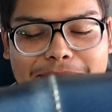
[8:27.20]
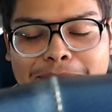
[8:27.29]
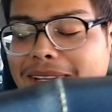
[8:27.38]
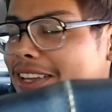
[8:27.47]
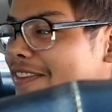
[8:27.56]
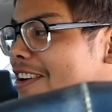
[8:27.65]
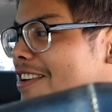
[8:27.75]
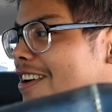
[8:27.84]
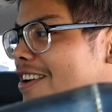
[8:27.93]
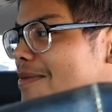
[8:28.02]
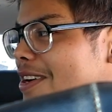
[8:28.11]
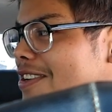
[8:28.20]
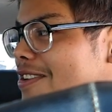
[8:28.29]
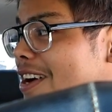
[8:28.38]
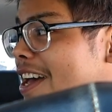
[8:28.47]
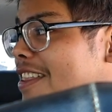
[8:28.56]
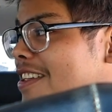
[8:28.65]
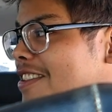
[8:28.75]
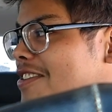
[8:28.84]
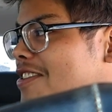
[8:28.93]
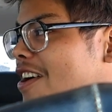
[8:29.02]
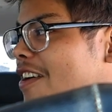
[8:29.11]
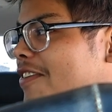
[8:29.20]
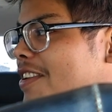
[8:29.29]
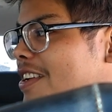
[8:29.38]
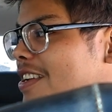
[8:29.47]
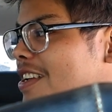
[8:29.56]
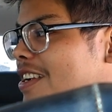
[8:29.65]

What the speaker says: believe it or not, Armando, I think this coffee